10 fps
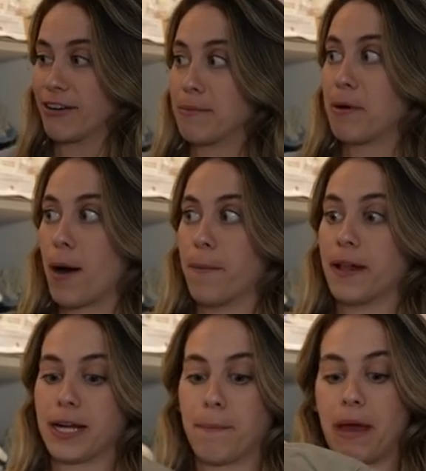
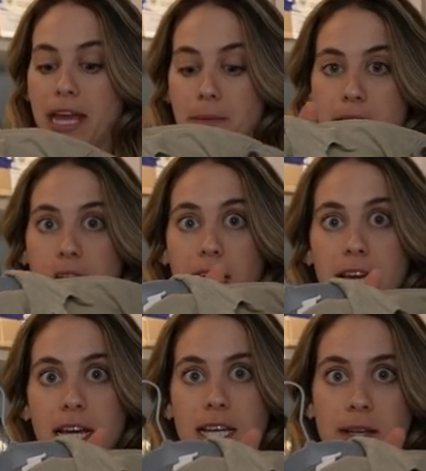Republic baby.
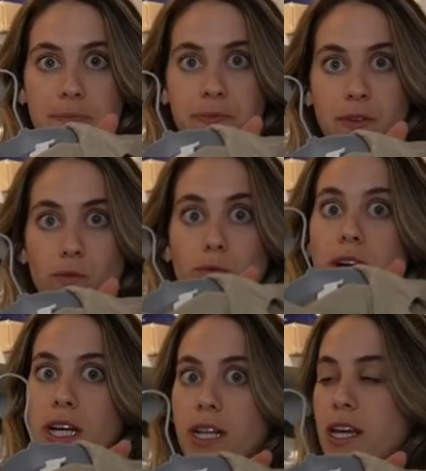
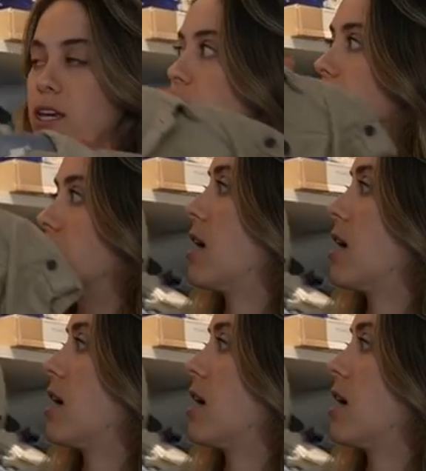Really cute